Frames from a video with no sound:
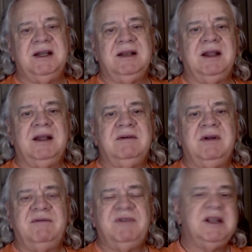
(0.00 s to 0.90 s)
And
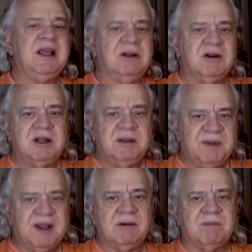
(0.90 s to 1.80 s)
if you take a look at the
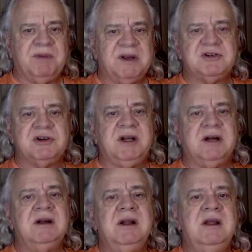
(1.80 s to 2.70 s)
bigger picture
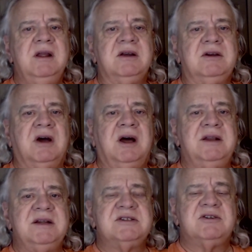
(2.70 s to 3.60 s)
here,
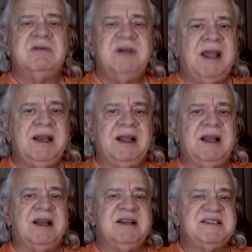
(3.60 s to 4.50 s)
God is
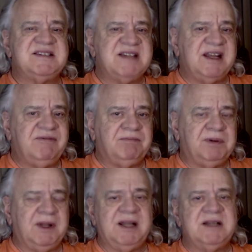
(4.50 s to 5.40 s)
creating a safe
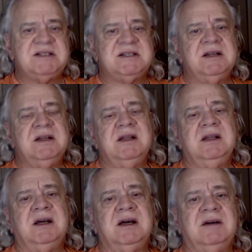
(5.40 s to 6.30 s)
place
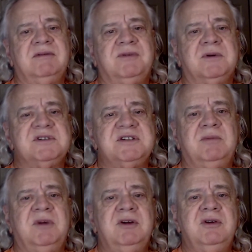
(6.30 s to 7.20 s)
for
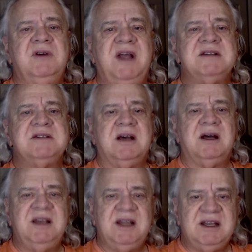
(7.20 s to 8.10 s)
someone who has
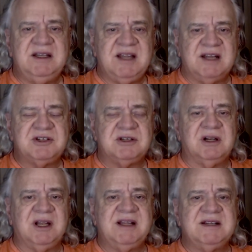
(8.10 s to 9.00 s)

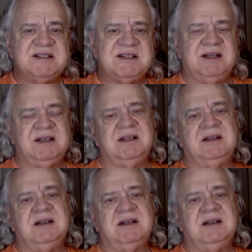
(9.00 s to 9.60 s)
unintentionally sinned.